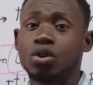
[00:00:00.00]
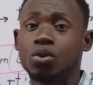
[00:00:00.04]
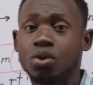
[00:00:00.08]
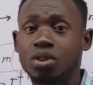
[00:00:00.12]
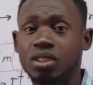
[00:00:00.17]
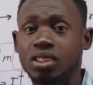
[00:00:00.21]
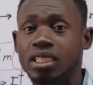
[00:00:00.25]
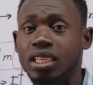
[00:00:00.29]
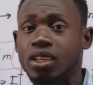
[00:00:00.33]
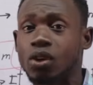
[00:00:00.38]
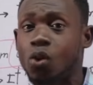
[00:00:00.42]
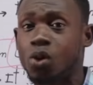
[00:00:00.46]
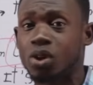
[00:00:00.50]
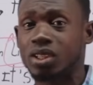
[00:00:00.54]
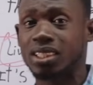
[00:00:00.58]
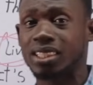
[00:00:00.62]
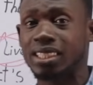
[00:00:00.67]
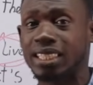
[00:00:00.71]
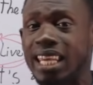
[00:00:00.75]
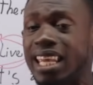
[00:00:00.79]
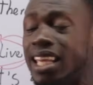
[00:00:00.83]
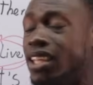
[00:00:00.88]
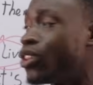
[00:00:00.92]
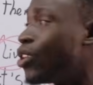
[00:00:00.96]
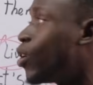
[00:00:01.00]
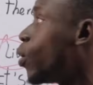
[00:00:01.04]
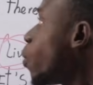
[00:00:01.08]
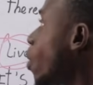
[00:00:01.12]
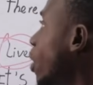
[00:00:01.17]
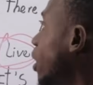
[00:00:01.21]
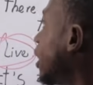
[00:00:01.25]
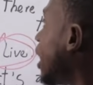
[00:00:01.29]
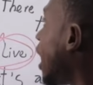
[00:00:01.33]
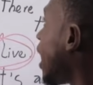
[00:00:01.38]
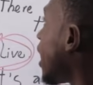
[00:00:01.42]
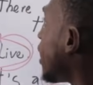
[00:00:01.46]
using or saying the
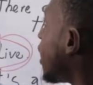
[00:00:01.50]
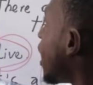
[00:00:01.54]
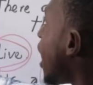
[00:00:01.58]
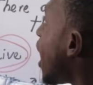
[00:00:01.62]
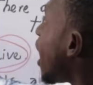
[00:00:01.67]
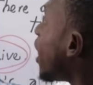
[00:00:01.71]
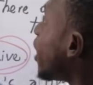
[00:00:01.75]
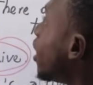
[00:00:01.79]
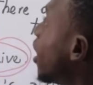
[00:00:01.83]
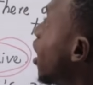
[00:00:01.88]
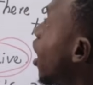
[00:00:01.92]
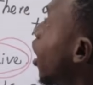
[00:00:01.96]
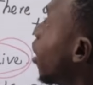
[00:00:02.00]
word like that,